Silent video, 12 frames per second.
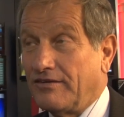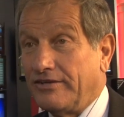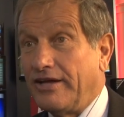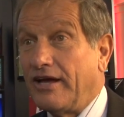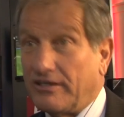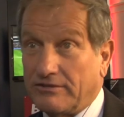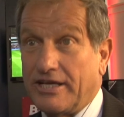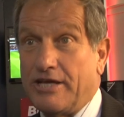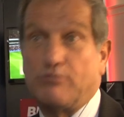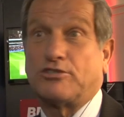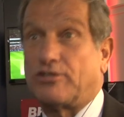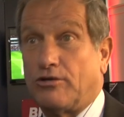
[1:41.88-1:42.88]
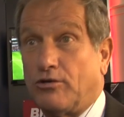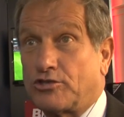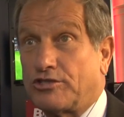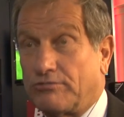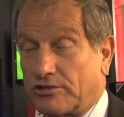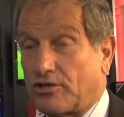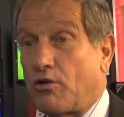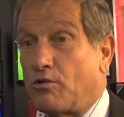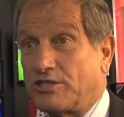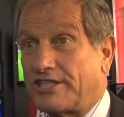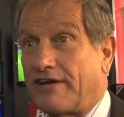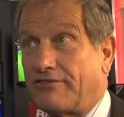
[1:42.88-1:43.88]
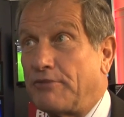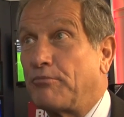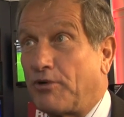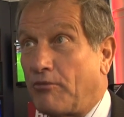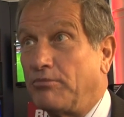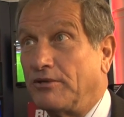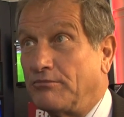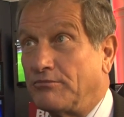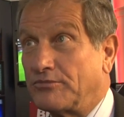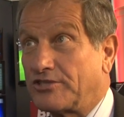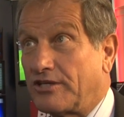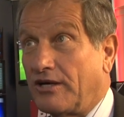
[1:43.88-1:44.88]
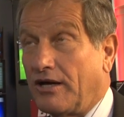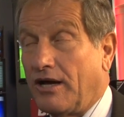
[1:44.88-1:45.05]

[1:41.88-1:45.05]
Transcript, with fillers: Yeah, he was a horse that was always having problems.